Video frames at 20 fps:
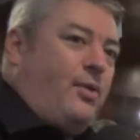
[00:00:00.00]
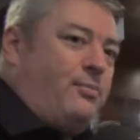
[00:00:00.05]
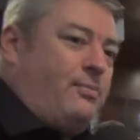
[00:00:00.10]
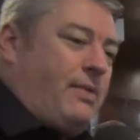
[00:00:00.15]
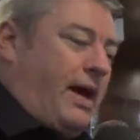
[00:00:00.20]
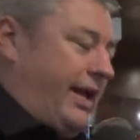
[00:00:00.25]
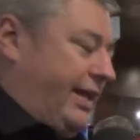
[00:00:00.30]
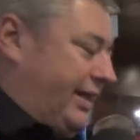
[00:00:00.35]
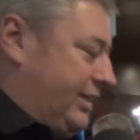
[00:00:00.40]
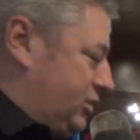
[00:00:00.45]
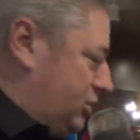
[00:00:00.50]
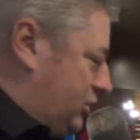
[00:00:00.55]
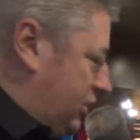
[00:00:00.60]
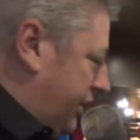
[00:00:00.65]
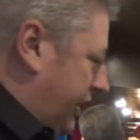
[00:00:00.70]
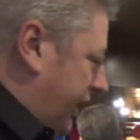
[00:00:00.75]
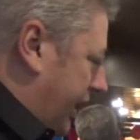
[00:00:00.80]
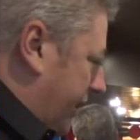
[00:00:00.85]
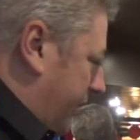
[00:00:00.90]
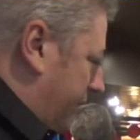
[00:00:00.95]
managed
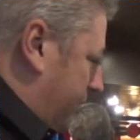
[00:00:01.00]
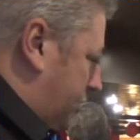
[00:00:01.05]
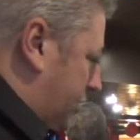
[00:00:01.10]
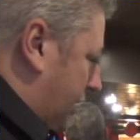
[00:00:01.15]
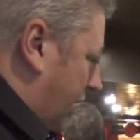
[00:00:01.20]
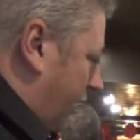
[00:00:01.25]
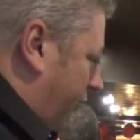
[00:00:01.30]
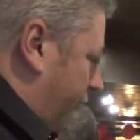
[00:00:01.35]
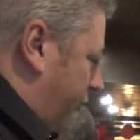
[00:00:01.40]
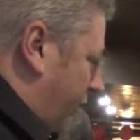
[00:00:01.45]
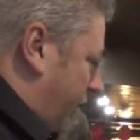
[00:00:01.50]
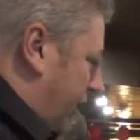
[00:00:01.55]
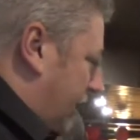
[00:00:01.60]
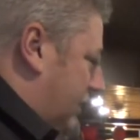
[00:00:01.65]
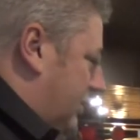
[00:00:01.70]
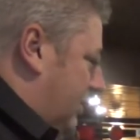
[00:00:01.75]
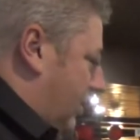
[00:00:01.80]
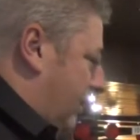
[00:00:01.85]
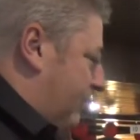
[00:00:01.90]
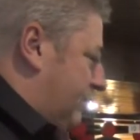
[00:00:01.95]
to get himself in.
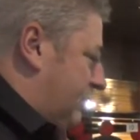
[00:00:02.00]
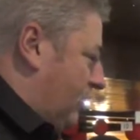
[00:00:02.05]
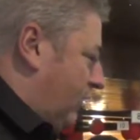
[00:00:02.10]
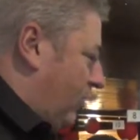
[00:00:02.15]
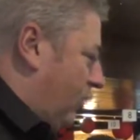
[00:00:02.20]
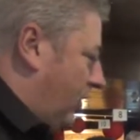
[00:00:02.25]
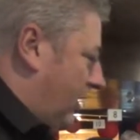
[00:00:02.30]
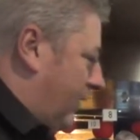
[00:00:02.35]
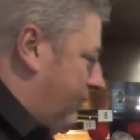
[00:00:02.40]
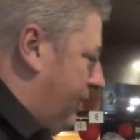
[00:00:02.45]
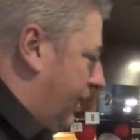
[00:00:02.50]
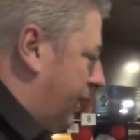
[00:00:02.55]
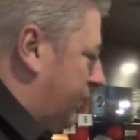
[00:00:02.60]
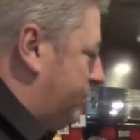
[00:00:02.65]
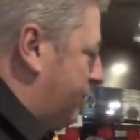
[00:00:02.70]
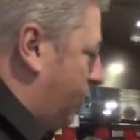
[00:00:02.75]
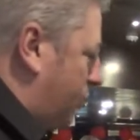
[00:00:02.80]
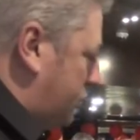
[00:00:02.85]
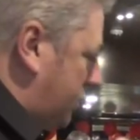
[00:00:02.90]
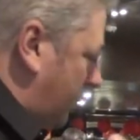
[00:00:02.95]
He's absolutely, But
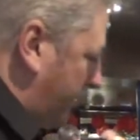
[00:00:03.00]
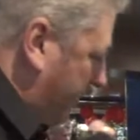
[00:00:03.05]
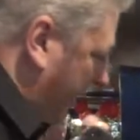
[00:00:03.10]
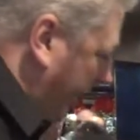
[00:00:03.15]
he's what's he